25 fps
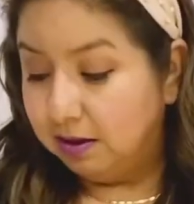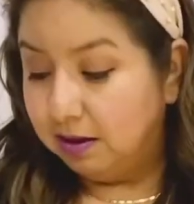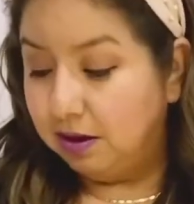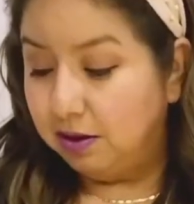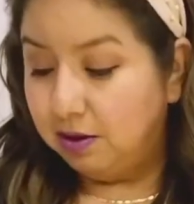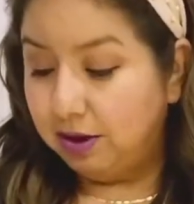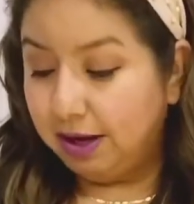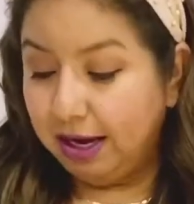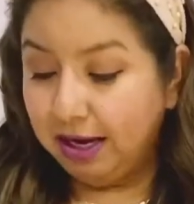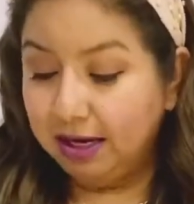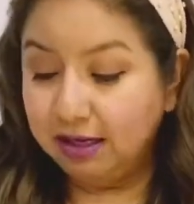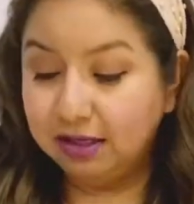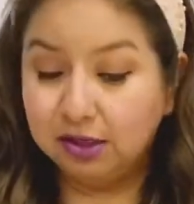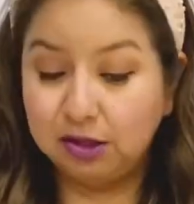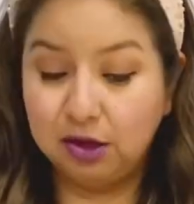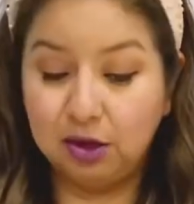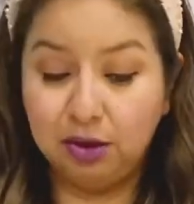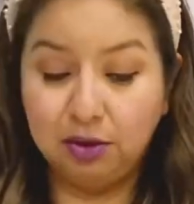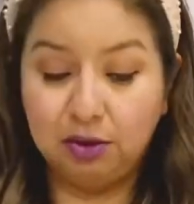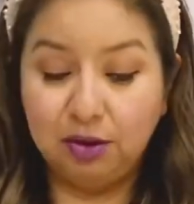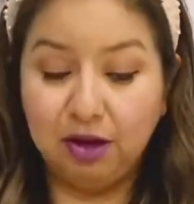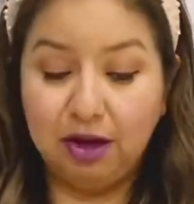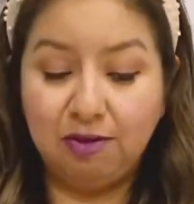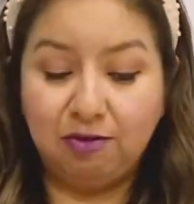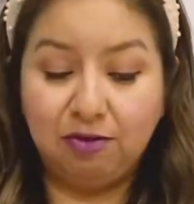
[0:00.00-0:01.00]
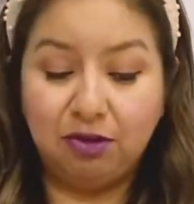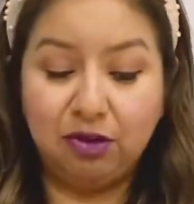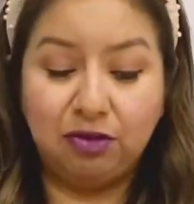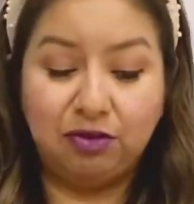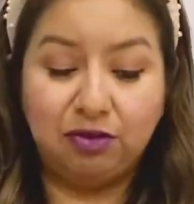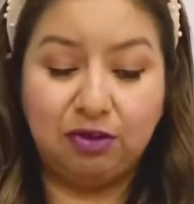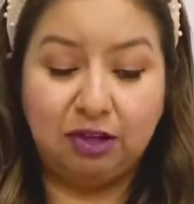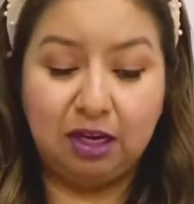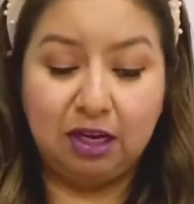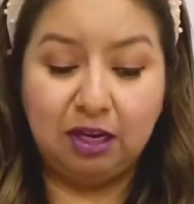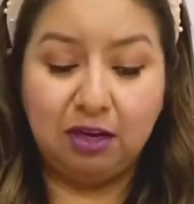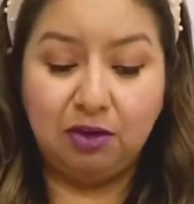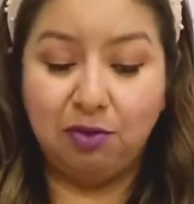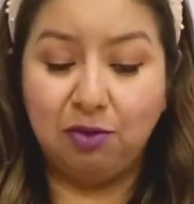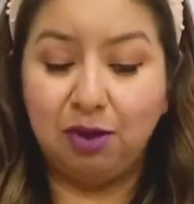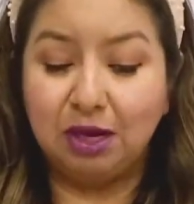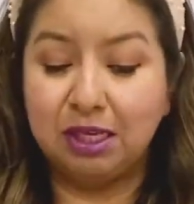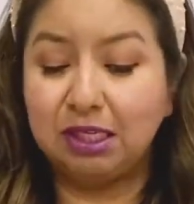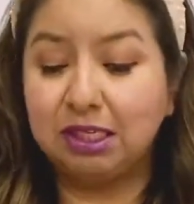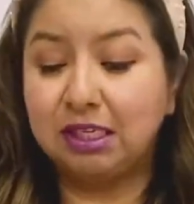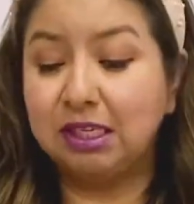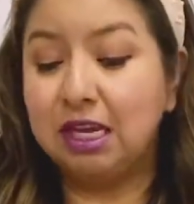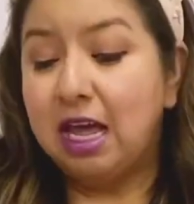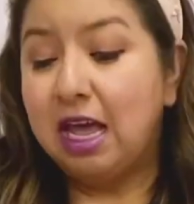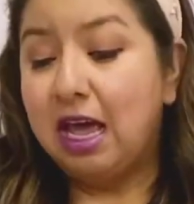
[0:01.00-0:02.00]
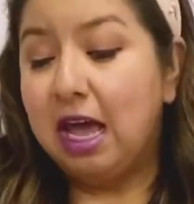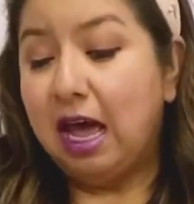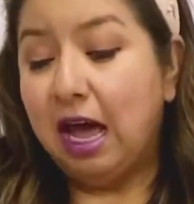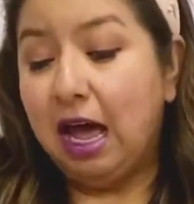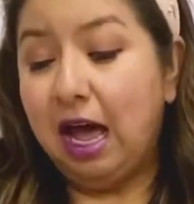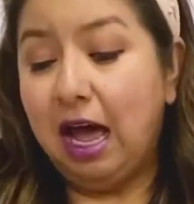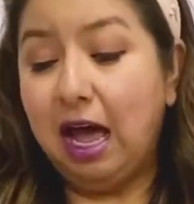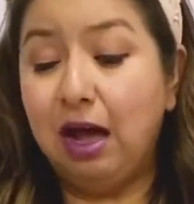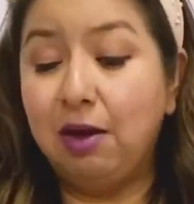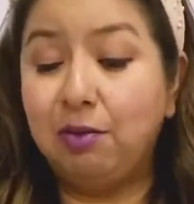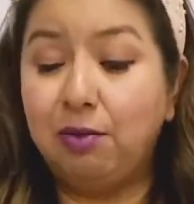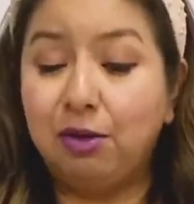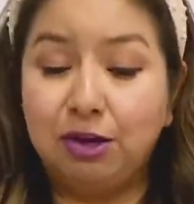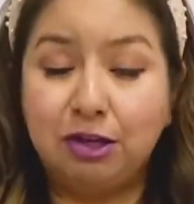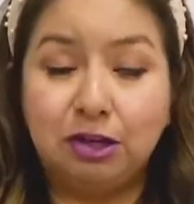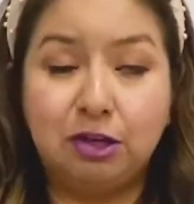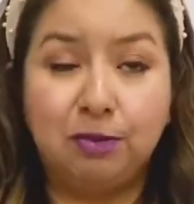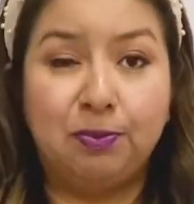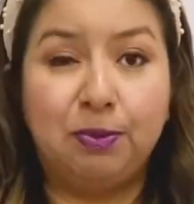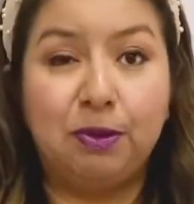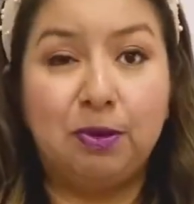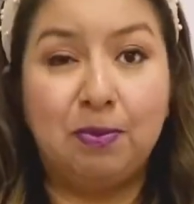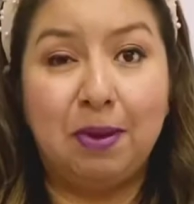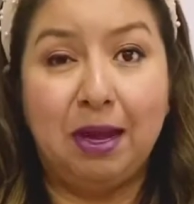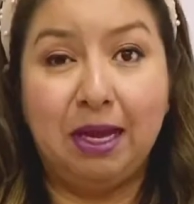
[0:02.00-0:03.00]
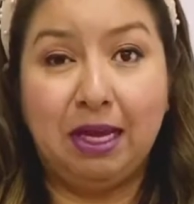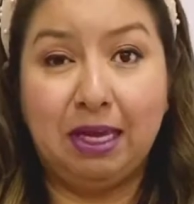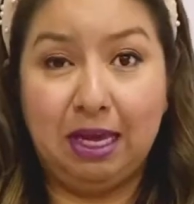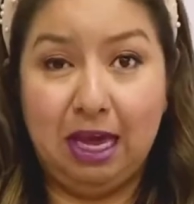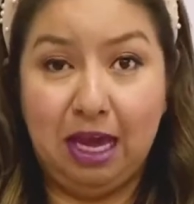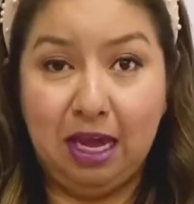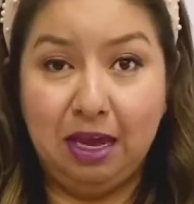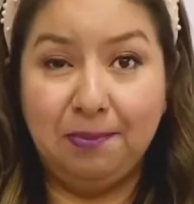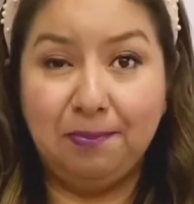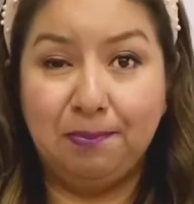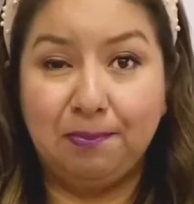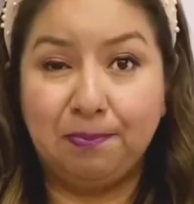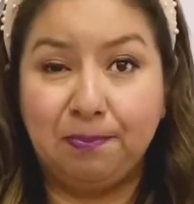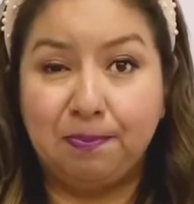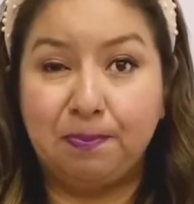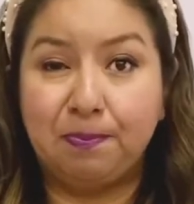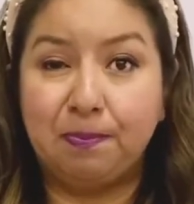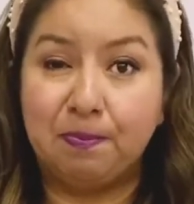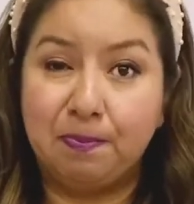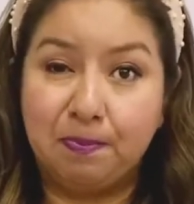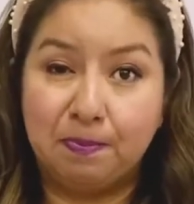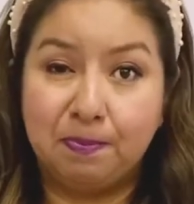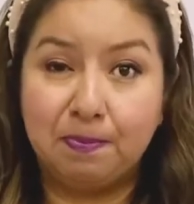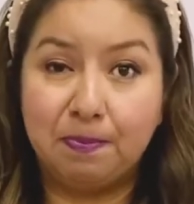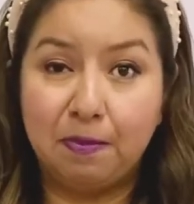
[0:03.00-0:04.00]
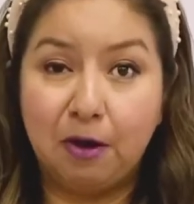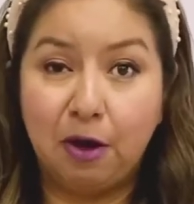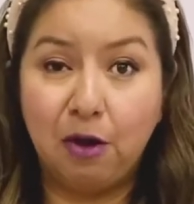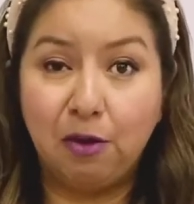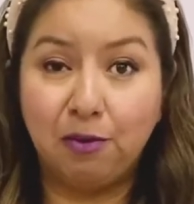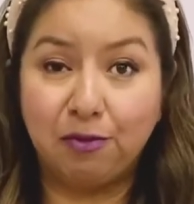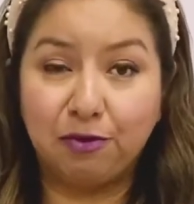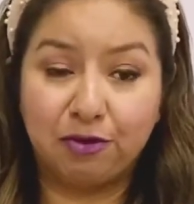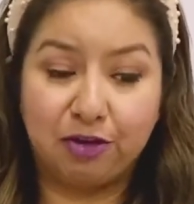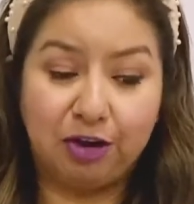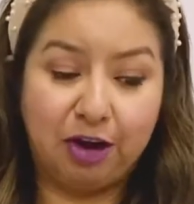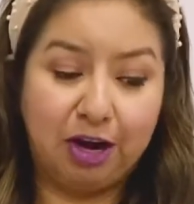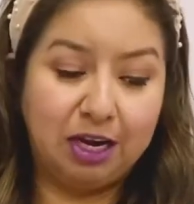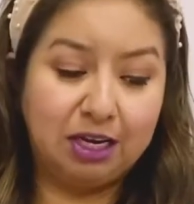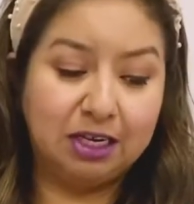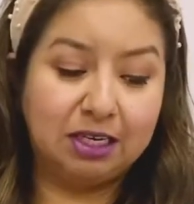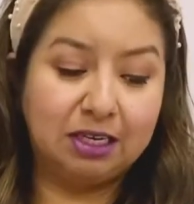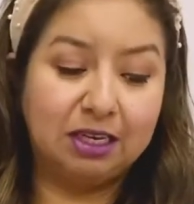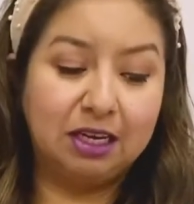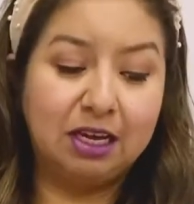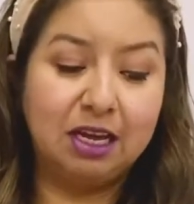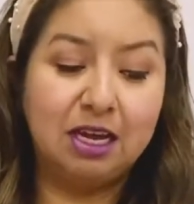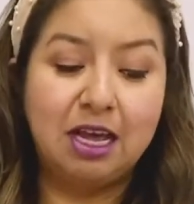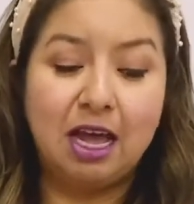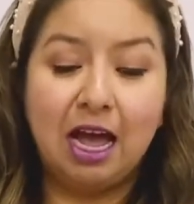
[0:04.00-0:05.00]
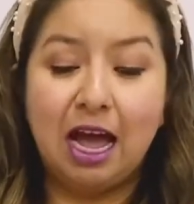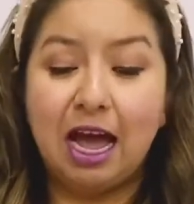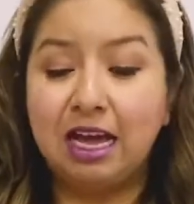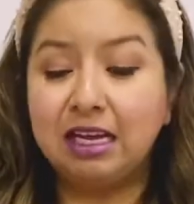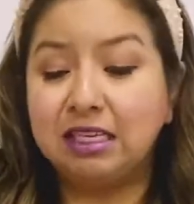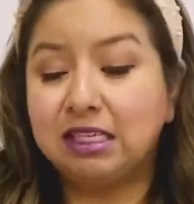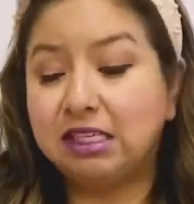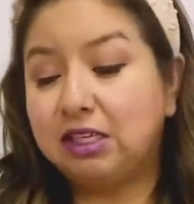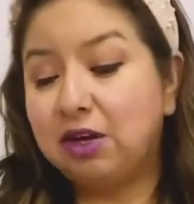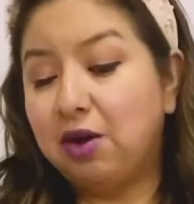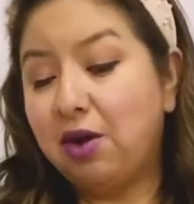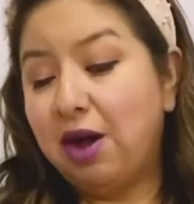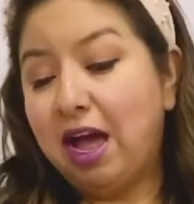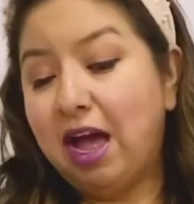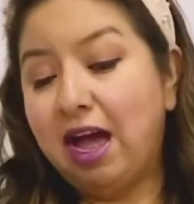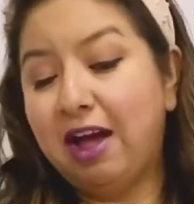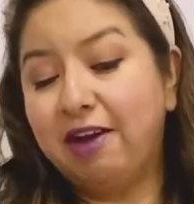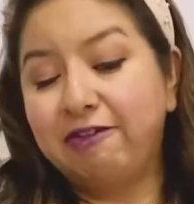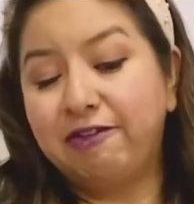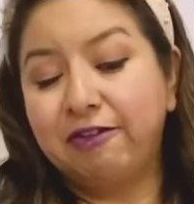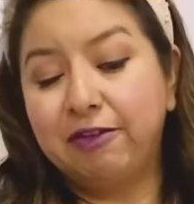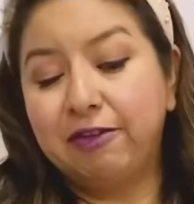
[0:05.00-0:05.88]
okay? So if you see, once I were to put my cake over it, I still have